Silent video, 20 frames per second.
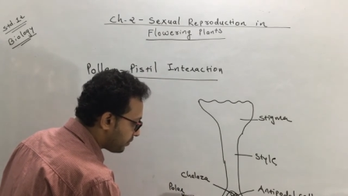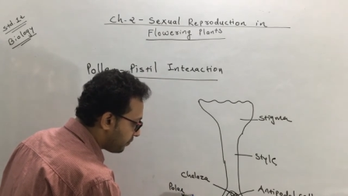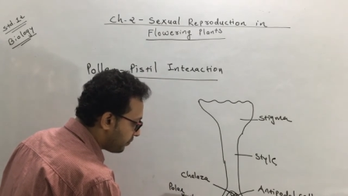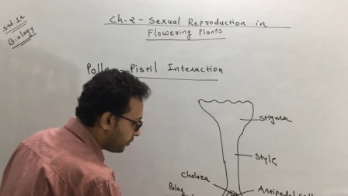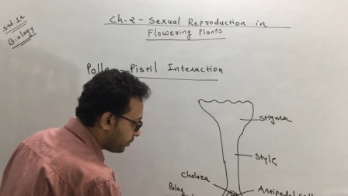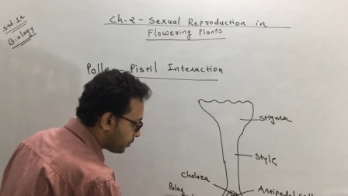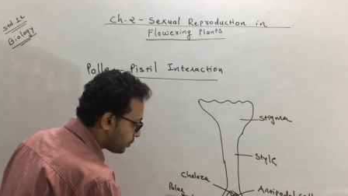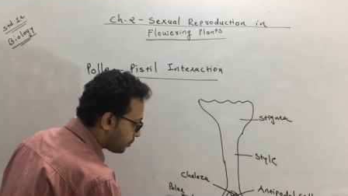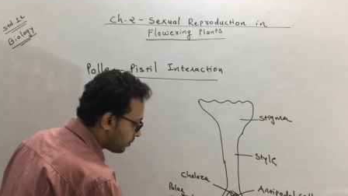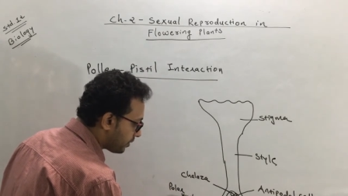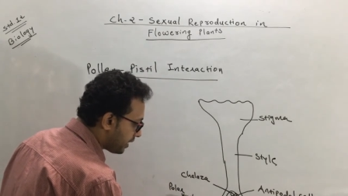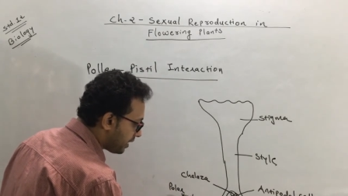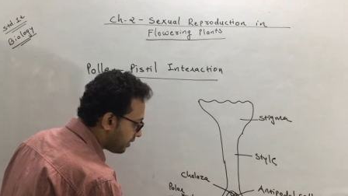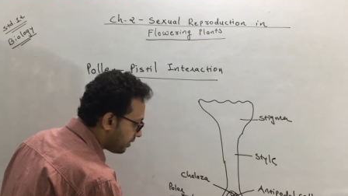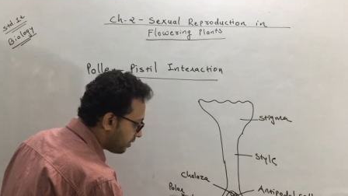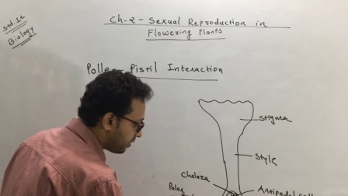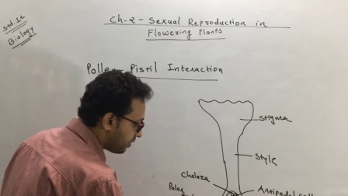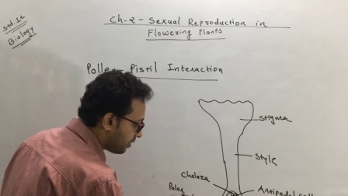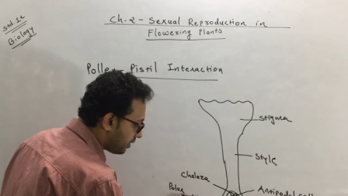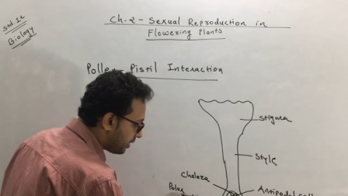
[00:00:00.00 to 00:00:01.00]
fused
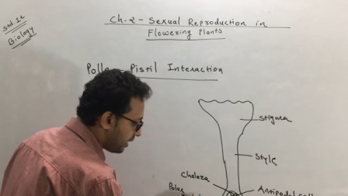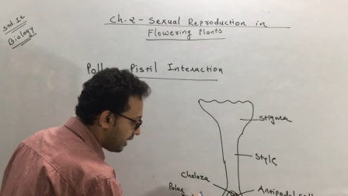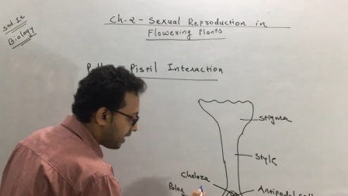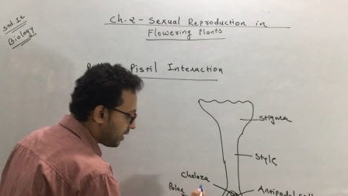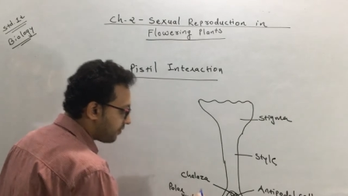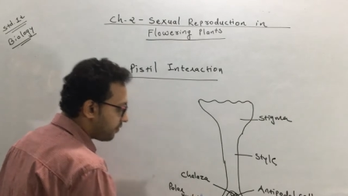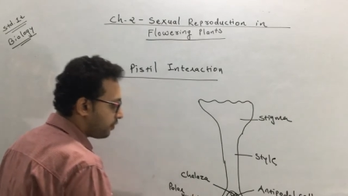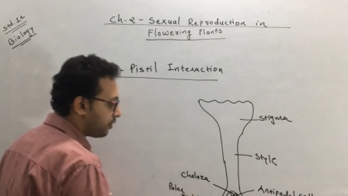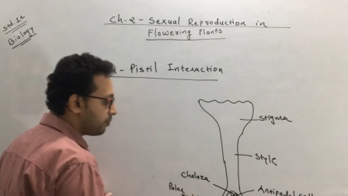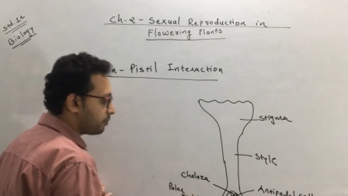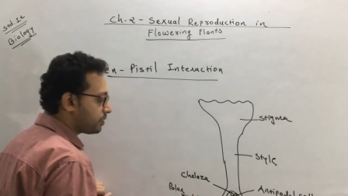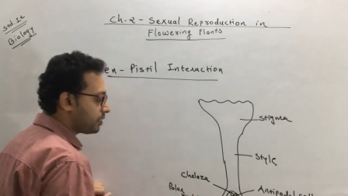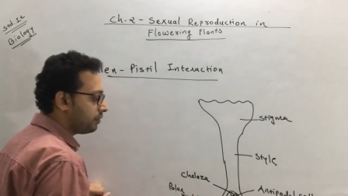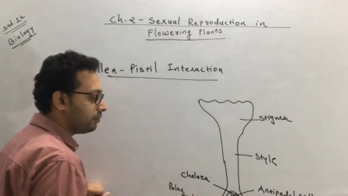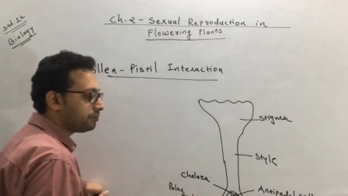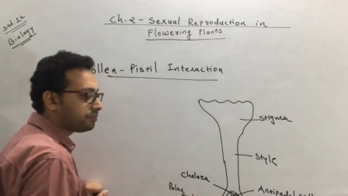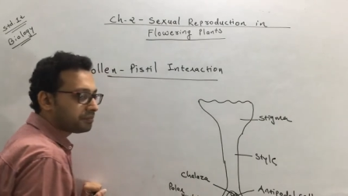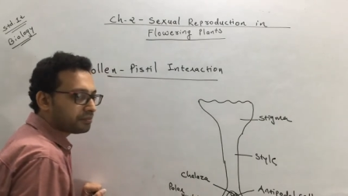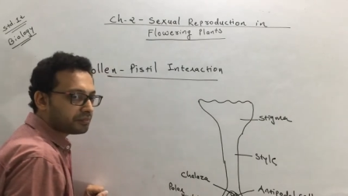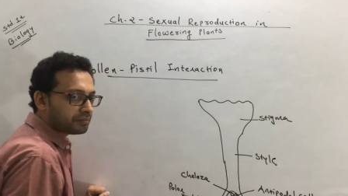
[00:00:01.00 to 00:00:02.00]
together and forms
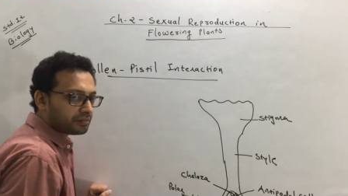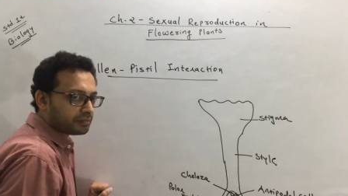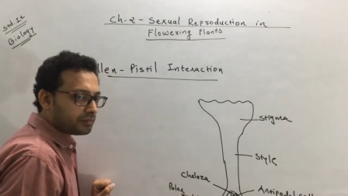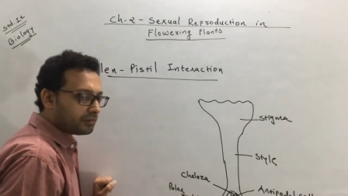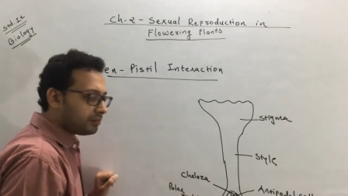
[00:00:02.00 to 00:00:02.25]
a